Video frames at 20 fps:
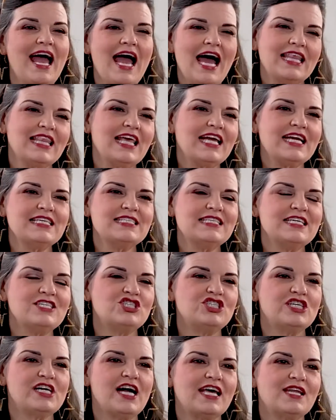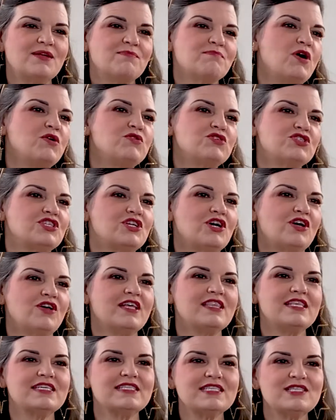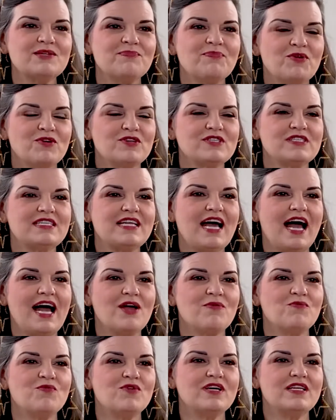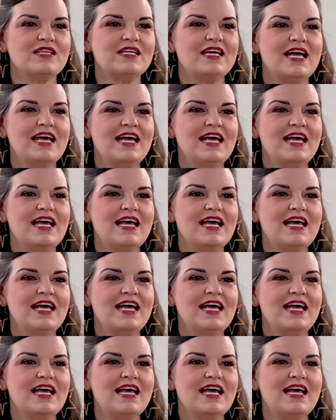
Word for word: And like I said, she got emotional, and this is a person I would